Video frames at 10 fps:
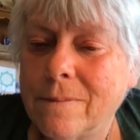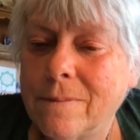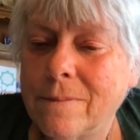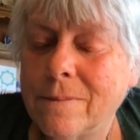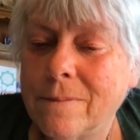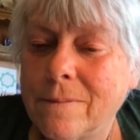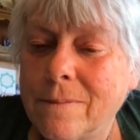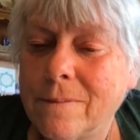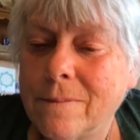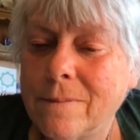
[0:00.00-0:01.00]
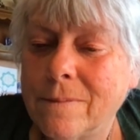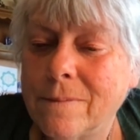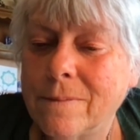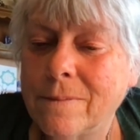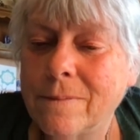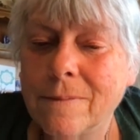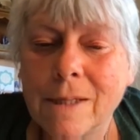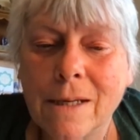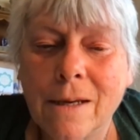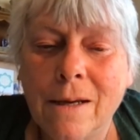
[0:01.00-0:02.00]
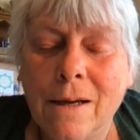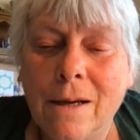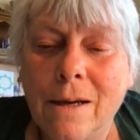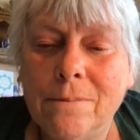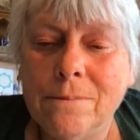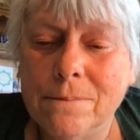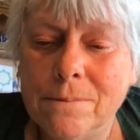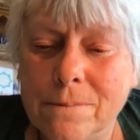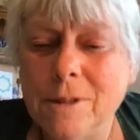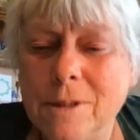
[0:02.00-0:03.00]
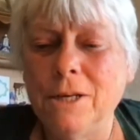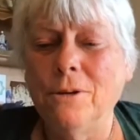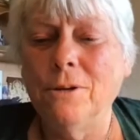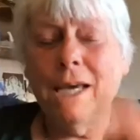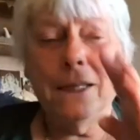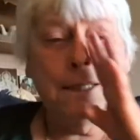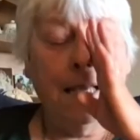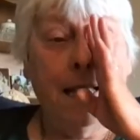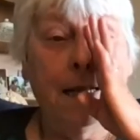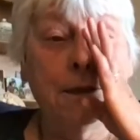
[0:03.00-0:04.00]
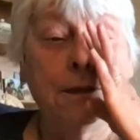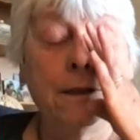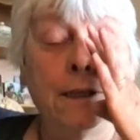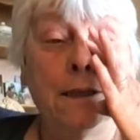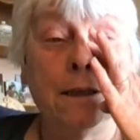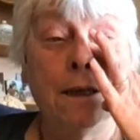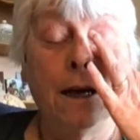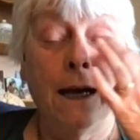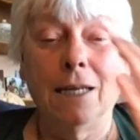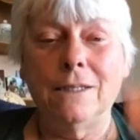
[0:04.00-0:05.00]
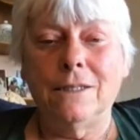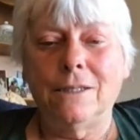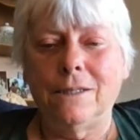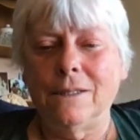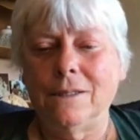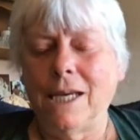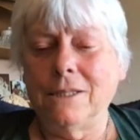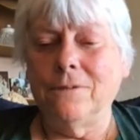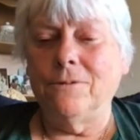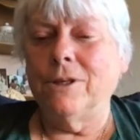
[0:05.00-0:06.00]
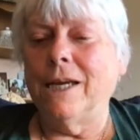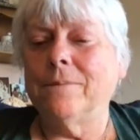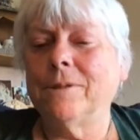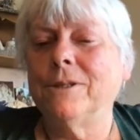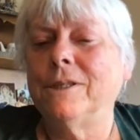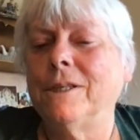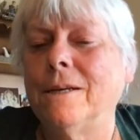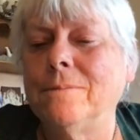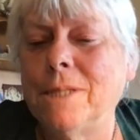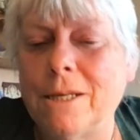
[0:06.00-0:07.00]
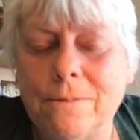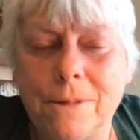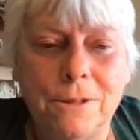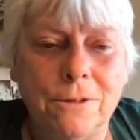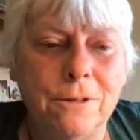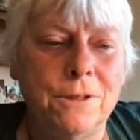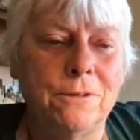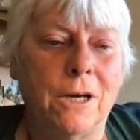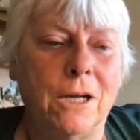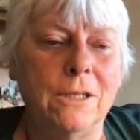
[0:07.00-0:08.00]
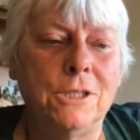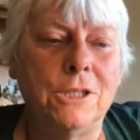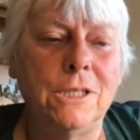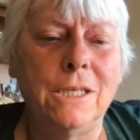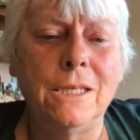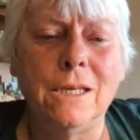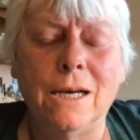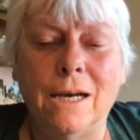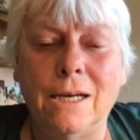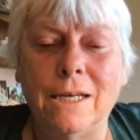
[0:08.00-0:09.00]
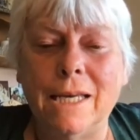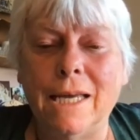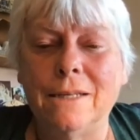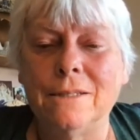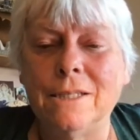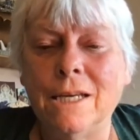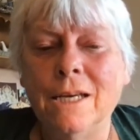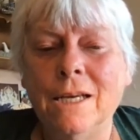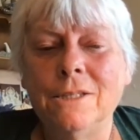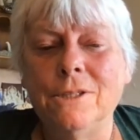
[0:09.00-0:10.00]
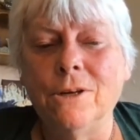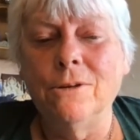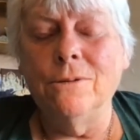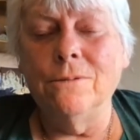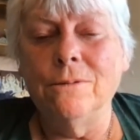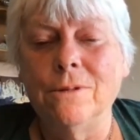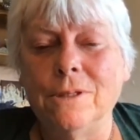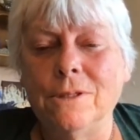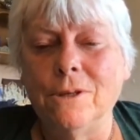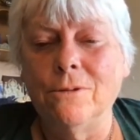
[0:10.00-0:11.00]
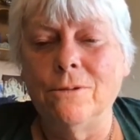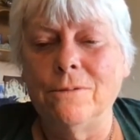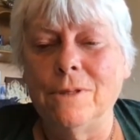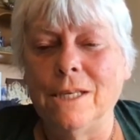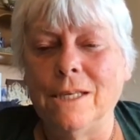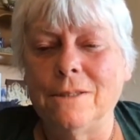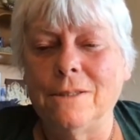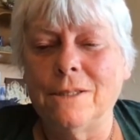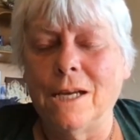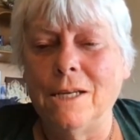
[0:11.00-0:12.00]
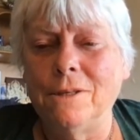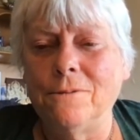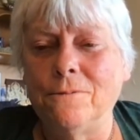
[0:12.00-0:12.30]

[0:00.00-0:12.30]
of Venus? Hmm. You know, that's actually not, that's a vocabulary that comes out of Western astrology. Uh, and so, so it's kind of,